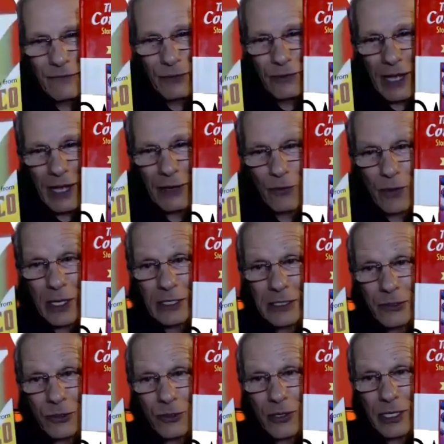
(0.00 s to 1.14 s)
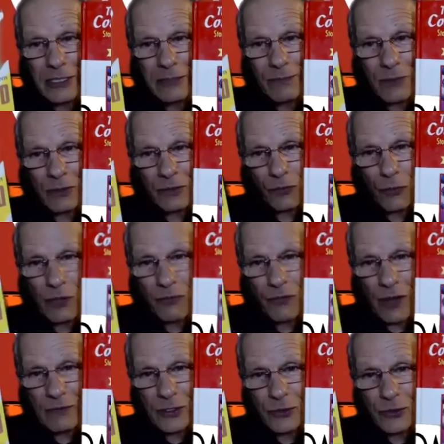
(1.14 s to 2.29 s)
like reading stories, there's
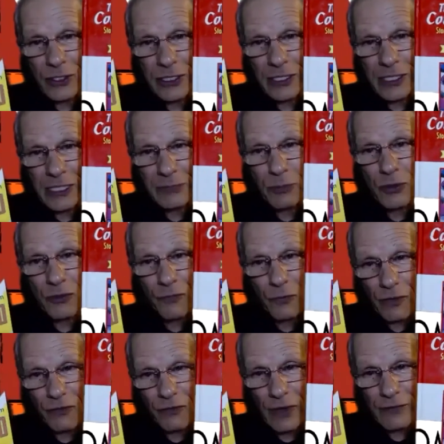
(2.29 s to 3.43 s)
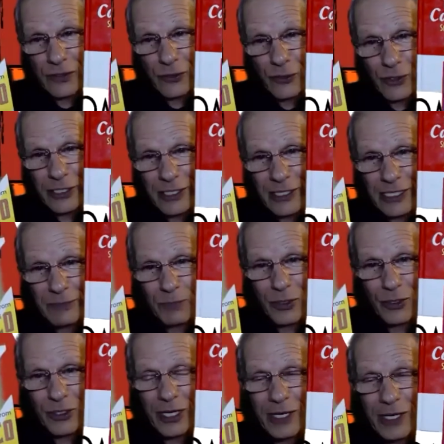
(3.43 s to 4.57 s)
45 stories in this book, 45 stories in this
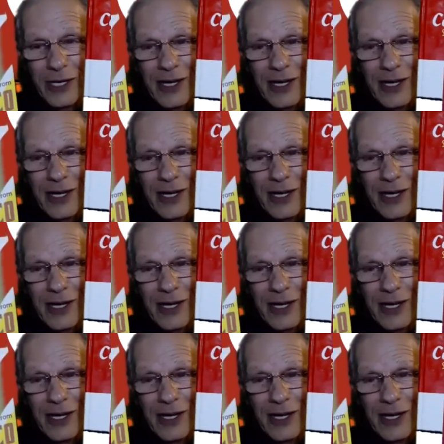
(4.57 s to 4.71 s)
book.